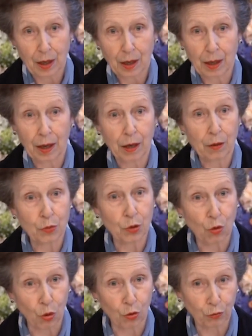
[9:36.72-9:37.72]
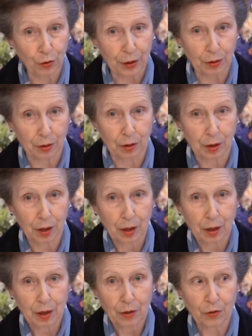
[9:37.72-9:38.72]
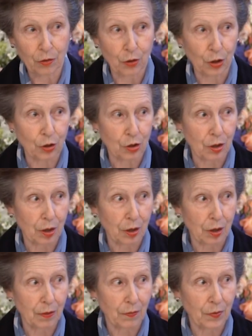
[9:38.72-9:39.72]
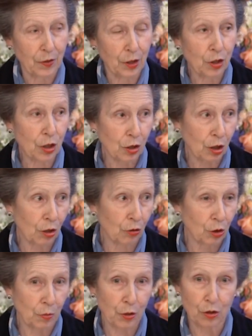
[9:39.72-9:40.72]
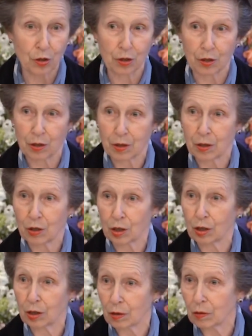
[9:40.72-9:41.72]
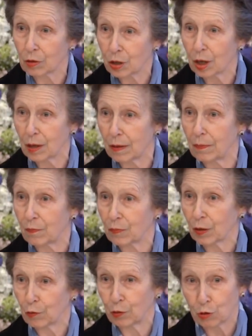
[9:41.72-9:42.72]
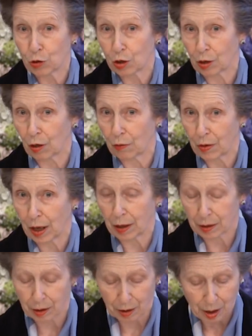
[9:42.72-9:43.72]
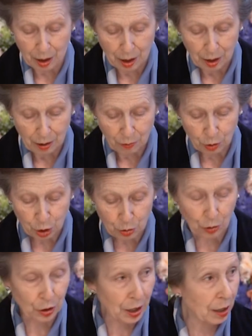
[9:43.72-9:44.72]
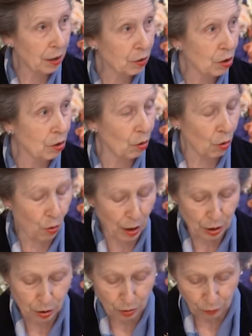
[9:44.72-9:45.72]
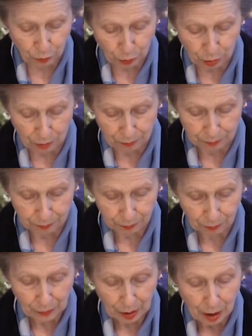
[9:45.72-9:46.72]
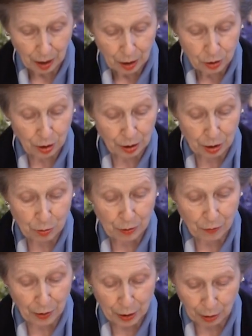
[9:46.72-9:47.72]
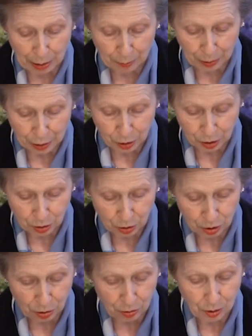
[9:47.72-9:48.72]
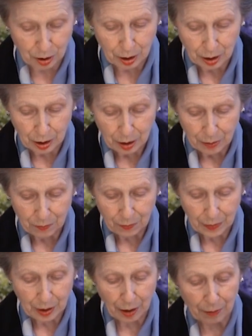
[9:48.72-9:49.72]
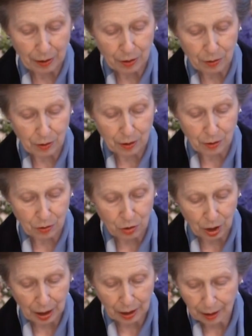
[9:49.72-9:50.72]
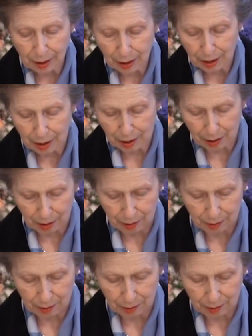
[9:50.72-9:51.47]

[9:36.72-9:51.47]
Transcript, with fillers: And I hope you all feel that this is a contribution to the long-term future of that, which is what the inn has always stood for. So it gives me a very great pleasure to uh, declare